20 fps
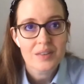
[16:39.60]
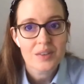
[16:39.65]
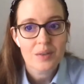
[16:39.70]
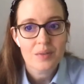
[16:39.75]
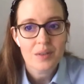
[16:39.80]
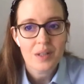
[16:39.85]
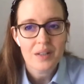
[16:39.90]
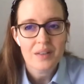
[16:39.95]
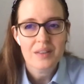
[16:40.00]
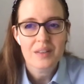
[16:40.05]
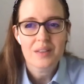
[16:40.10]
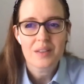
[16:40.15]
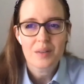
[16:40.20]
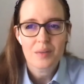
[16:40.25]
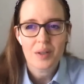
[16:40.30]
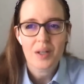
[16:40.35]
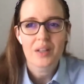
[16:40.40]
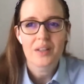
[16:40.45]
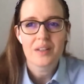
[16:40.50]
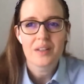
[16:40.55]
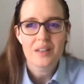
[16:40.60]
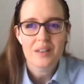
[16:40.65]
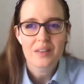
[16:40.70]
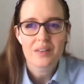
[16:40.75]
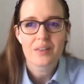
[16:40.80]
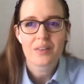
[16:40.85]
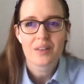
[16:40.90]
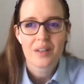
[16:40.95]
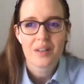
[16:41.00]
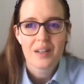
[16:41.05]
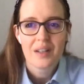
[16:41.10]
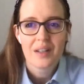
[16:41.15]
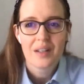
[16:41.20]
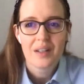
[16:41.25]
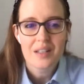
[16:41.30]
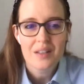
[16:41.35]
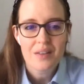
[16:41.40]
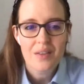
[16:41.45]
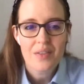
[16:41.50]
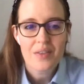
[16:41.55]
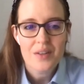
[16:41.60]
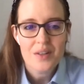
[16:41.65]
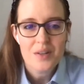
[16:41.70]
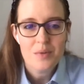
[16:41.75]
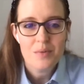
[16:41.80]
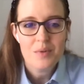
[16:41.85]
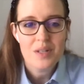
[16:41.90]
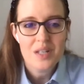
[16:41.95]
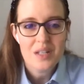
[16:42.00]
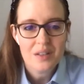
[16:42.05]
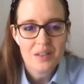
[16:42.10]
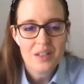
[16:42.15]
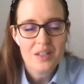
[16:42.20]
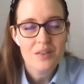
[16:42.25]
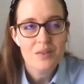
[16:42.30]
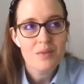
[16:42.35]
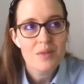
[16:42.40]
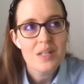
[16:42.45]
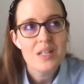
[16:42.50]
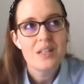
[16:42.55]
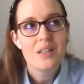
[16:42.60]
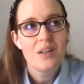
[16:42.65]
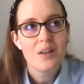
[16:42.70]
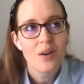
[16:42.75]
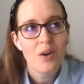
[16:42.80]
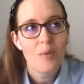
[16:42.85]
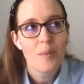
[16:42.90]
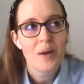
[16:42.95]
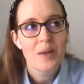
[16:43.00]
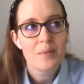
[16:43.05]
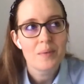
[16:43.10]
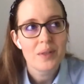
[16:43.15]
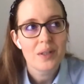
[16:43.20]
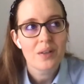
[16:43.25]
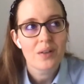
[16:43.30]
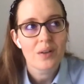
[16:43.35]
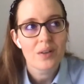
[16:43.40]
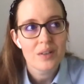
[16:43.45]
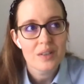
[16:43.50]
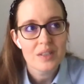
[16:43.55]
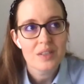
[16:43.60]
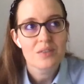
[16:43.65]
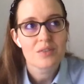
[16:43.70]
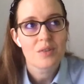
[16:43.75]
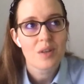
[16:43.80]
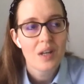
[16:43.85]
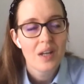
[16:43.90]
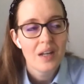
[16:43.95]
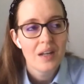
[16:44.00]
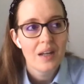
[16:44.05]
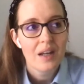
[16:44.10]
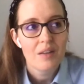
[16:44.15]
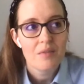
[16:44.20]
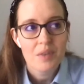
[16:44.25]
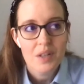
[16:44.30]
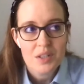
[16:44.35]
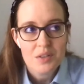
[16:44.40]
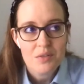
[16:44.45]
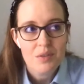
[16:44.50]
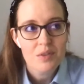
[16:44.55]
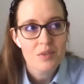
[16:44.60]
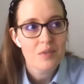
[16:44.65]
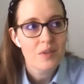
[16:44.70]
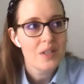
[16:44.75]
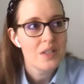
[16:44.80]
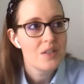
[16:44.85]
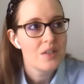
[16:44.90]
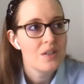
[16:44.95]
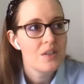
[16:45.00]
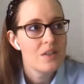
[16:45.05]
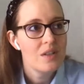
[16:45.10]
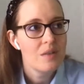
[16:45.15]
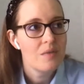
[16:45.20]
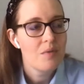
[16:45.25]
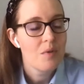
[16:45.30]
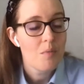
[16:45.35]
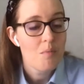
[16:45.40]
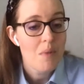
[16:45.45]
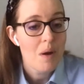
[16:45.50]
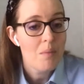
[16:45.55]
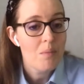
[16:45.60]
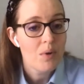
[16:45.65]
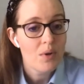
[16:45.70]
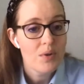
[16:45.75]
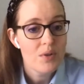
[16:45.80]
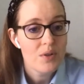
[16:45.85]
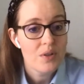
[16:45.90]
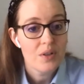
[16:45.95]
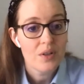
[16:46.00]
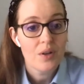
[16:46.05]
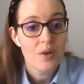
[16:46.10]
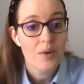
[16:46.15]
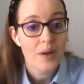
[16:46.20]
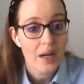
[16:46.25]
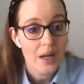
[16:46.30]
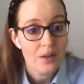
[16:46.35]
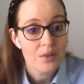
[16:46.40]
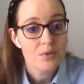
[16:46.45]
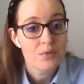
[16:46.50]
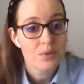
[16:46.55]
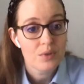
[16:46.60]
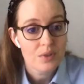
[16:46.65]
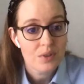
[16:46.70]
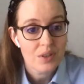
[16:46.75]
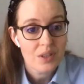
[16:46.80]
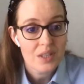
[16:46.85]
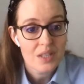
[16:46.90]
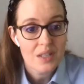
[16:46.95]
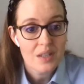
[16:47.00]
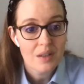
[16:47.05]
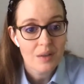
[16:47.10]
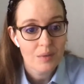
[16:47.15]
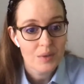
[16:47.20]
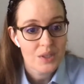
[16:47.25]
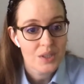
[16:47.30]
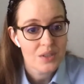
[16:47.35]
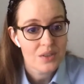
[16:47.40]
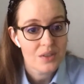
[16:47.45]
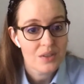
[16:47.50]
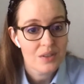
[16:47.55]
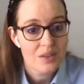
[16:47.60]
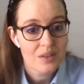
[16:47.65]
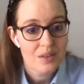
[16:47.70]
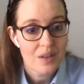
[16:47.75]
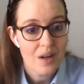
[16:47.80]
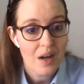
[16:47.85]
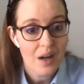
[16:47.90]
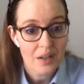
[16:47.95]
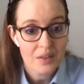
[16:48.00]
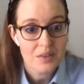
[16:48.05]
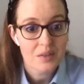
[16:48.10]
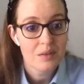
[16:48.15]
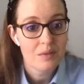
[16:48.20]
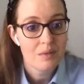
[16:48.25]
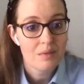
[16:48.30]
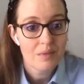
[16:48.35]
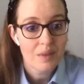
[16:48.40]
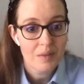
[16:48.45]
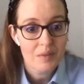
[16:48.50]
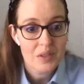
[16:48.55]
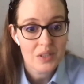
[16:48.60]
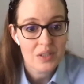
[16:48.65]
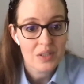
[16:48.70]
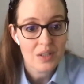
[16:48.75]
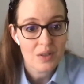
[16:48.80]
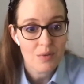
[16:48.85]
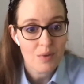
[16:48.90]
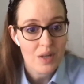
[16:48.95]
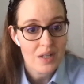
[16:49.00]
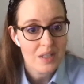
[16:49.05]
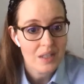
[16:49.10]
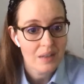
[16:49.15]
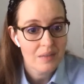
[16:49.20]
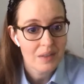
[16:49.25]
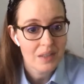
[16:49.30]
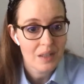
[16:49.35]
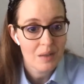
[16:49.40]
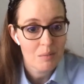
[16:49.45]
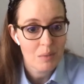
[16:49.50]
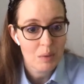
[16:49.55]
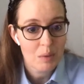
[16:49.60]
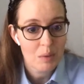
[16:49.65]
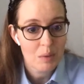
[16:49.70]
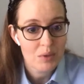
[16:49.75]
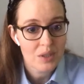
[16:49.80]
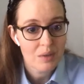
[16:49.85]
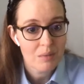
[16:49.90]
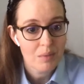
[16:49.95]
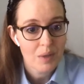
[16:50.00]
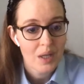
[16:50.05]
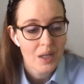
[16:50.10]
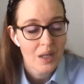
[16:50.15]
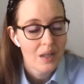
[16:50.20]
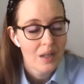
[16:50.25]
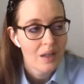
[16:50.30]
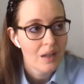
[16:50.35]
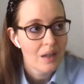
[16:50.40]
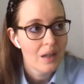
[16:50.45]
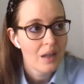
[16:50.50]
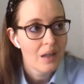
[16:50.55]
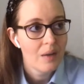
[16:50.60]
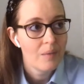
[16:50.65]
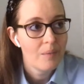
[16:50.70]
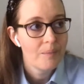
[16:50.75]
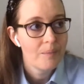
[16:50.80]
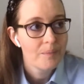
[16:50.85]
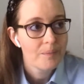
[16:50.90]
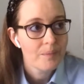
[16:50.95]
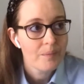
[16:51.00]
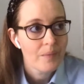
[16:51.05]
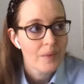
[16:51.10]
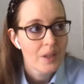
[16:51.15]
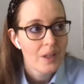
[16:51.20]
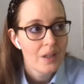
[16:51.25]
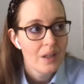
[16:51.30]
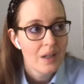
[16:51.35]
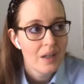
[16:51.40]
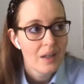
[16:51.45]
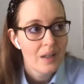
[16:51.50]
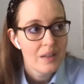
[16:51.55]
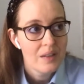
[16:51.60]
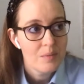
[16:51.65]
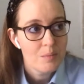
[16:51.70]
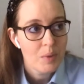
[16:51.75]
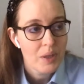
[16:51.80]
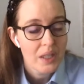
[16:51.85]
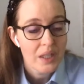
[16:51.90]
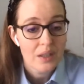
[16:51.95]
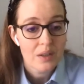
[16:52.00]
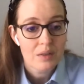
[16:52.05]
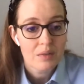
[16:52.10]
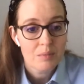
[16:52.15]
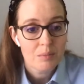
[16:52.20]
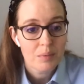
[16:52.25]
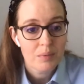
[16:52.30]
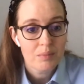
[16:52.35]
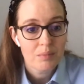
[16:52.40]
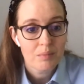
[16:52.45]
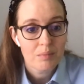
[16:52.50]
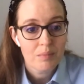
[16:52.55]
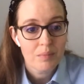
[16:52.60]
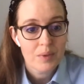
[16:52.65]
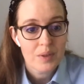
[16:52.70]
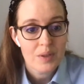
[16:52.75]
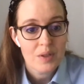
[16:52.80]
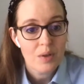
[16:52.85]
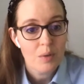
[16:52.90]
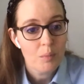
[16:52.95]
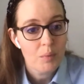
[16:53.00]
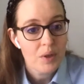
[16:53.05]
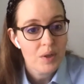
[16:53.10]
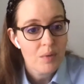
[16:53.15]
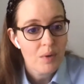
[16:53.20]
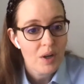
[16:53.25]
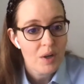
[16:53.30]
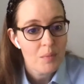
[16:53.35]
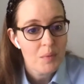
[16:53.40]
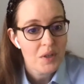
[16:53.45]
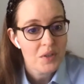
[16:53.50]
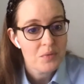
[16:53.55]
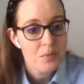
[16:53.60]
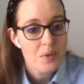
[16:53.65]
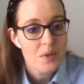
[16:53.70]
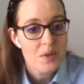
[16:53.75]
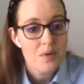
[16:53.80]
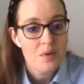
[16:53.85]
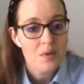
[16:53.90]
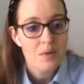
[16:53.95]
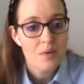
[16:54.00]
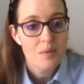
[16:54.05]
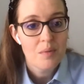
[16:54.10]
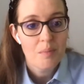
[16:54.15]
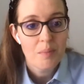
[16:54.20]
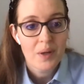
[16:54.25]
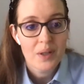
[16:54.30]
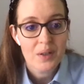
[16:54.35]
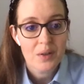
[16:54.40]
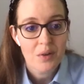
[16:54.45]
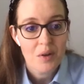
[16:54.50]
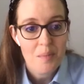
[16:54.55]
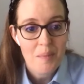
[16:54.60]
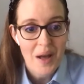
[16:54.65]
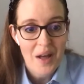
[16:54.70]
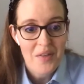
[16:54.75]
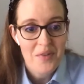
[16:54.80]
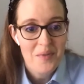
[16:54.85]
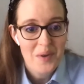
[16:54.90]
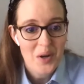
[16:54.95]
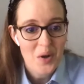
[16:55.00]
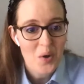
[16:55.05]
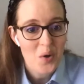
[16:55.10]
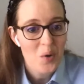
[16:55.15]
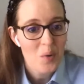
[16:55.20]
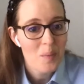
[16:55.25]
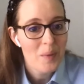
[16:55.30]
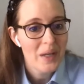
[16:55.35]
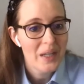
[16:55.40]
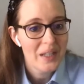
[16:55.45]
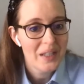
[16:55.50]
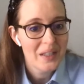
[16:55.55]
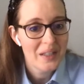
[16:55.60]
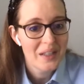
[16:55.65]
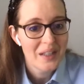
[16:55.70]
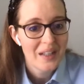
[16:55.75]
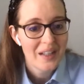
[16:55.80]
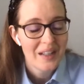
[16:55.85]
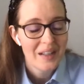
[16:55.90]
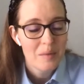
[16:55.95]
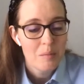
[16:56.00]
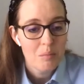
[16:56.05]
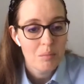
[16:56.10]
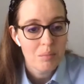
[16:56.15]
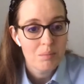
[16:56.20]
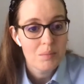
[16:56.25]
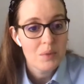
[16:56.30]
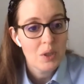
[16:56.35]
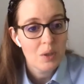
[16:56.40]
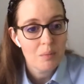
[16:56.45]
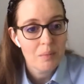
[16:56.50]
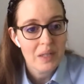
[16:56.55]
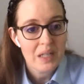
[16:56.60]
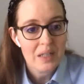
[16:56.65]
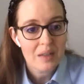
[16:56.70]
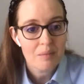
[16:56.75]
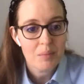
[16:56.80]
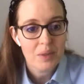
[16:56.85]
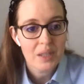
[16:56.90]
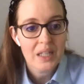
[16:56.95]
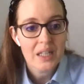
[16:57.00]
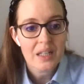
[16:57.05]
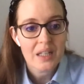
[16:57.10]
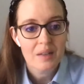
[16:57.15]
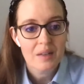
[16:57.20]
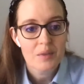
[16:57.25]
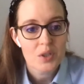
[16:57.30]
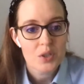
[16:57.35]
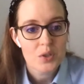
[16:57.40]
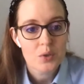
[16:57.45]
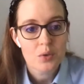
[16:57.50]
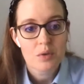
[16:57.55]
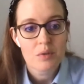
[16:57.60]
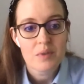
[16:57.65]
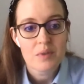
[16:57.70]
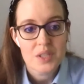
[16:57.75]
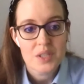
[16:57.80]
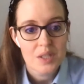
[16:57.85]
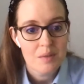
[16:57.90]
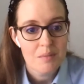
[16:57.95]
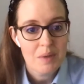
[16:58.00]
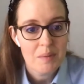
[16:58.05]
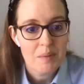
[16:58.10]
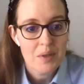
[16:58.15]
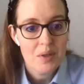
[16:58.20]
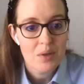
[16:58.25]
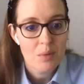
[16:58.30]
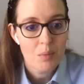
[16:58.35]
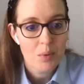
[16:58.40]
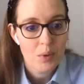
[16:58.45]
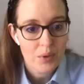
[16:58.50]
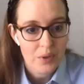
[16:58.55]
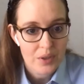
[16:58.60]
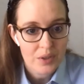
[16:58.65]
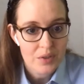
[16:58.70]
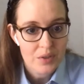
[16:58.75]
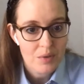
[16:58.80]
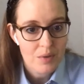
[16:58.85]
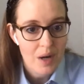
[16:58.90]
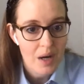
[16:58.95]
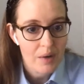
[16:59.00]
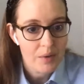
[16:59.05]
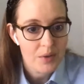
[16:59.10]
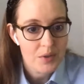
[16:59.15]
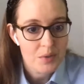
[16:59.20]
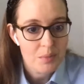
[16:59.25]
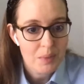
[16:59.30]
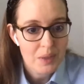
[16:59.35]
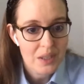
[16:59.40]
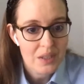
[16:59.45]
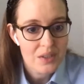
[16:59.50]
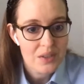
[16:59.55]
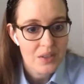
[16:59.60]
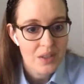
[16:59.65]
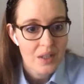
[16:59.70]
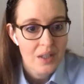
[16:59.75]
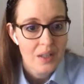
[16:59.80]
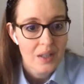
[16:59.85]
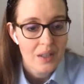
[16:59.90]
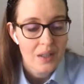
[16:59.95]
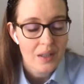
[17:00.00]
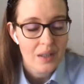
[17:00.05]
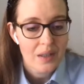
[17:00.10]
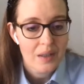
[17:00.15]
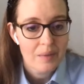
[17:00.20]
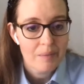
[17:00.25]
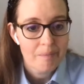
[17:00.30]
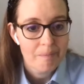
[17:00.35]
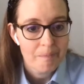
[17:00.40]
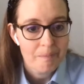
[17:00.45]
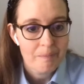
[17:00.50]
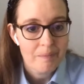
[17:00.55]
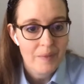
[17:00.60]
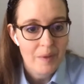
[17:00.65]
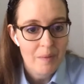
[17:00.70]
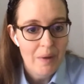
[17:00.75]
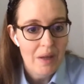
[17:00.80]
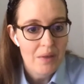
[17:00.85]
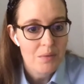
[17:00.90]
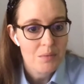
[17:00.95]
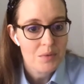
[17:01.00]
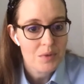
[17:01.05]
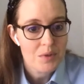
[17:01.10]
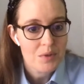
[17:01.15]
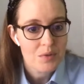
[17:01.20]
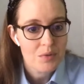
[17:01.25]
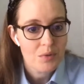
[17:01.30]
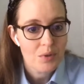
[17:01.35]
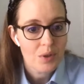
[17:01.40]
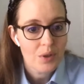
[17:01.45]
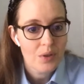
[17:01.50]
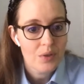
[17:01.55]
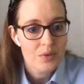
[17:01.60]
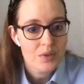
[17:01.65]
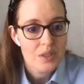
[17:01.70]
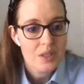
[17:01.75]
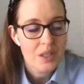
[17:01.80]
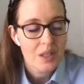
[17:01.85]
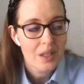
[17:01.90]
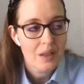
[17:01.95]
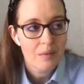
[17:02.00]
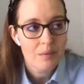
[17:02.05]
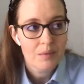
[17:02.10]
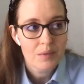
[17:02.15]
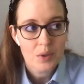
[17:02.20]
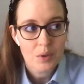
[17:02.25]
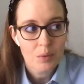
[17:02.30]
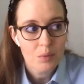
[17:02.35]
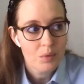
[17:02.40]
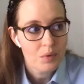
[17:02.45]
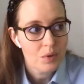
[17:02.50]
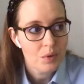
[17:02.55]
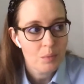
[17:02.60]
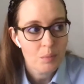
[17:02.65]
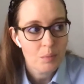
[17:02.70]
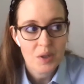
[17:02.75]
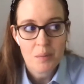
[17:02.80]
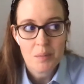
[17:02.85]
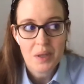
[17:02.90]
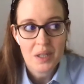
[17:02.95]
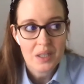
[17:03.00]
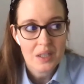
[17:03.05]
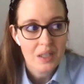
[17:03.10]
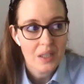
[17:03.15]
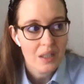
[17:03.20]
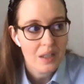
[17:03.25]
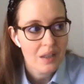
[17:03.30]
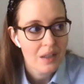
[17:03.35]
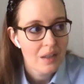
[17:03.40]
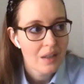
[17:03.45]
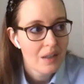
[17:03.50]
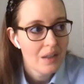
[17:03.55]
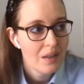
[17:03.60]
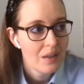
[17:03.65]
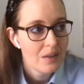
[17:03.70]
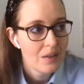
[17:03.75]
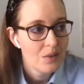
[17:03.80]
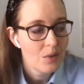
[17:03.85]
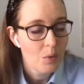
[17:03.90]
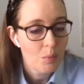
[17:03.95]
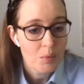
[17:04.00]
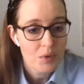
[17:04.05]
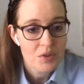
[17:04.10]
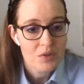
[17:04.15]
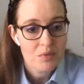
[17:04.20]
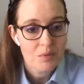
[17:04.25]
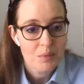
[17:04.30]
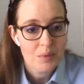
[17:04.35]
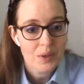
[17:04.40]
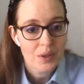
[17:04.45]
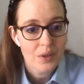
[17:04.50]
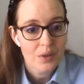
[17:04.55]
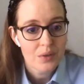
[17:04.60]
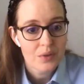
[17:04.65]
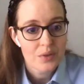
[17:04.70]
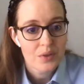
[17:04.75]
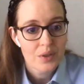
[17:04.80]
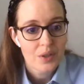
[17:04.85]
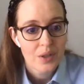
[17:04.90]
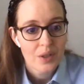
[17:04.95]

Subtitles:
trying to think. Any other things you need to know about the Botanical Garden? Just advance reservations. If you're a member, you can go extra early, which is awesome. This is a great time to get a membership. Plan bring water bottles with you, but go to the bathroom at home, and plan kind of a short visit, maybe no more than 2 hours, because the bathrooms are still closed. Don't bring a picnic. Don't bring swim clothes.